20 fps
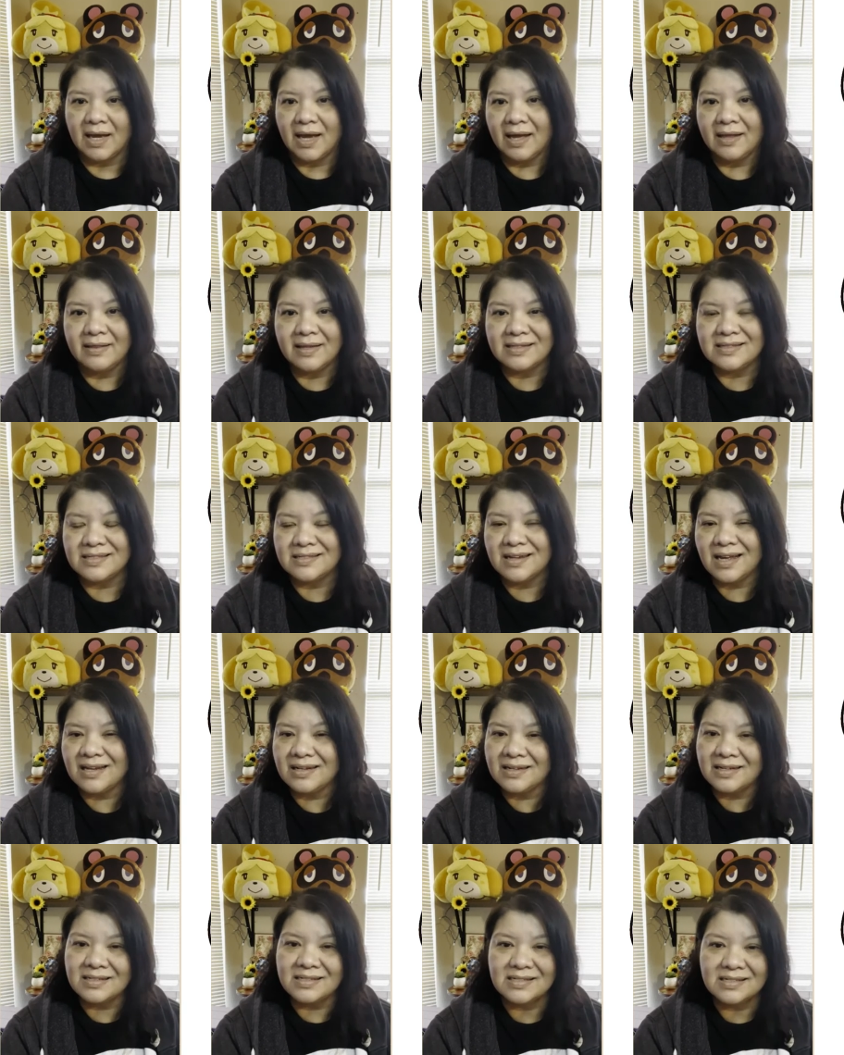And that's
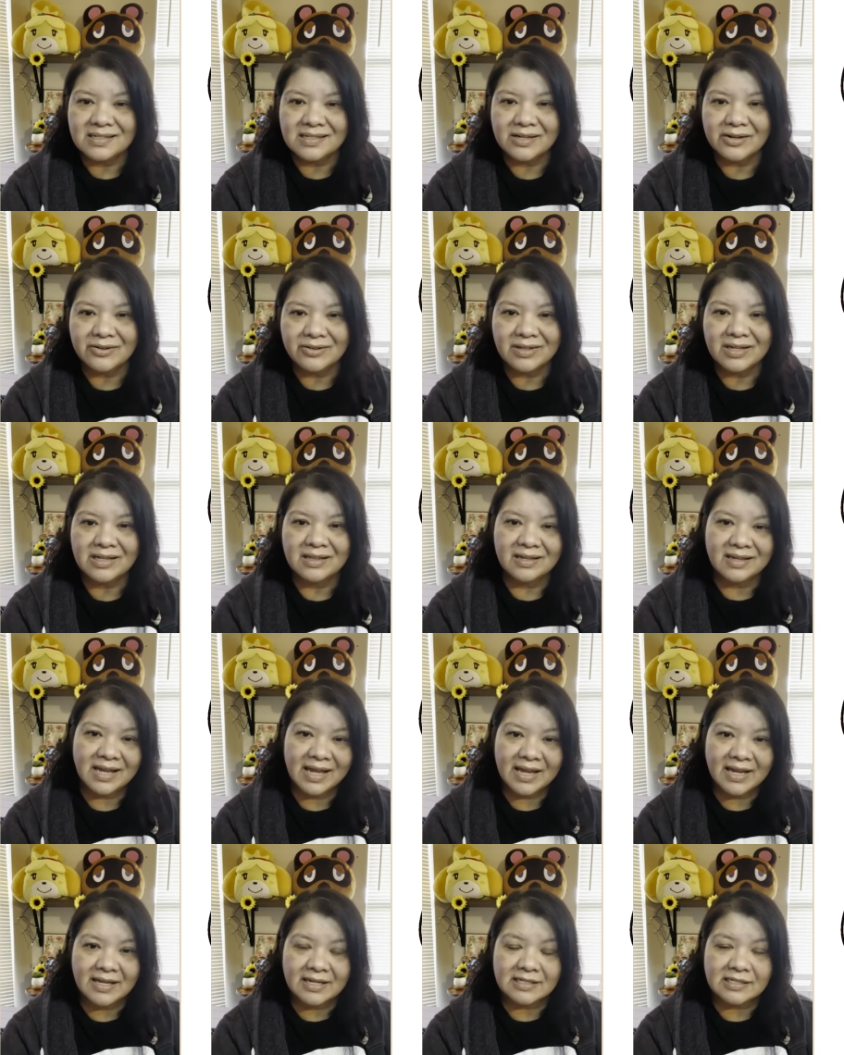not necessarily the
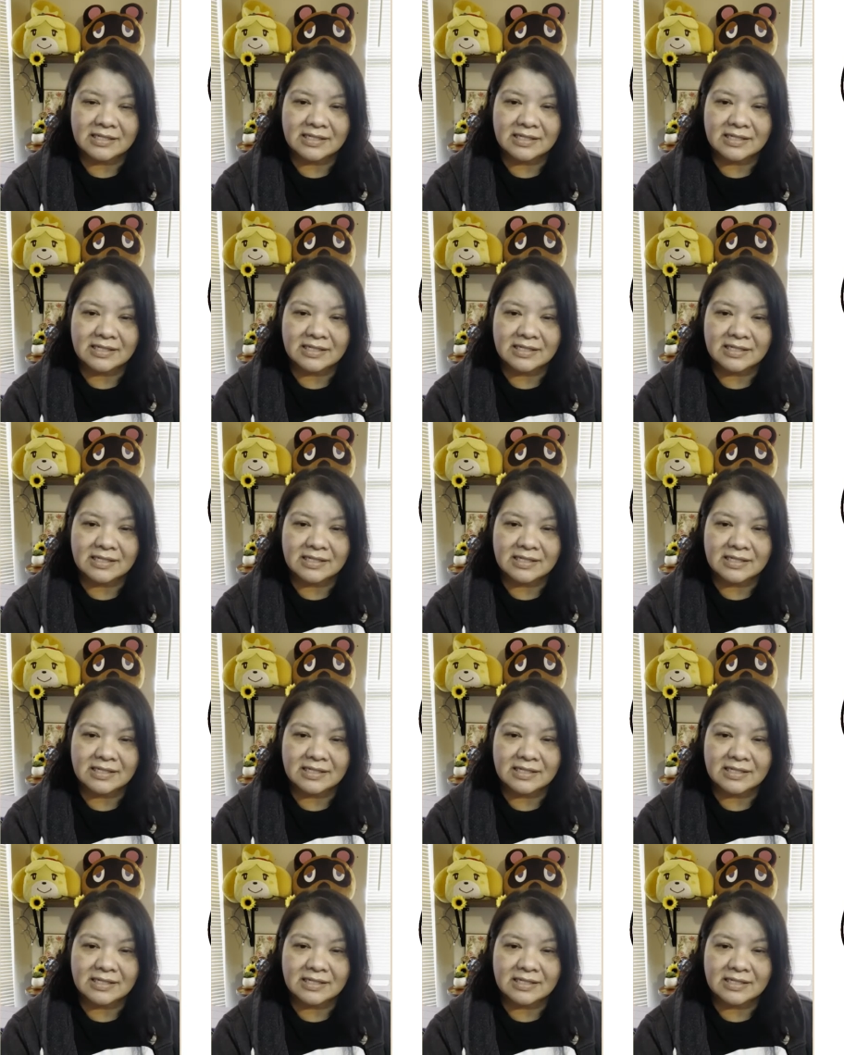case.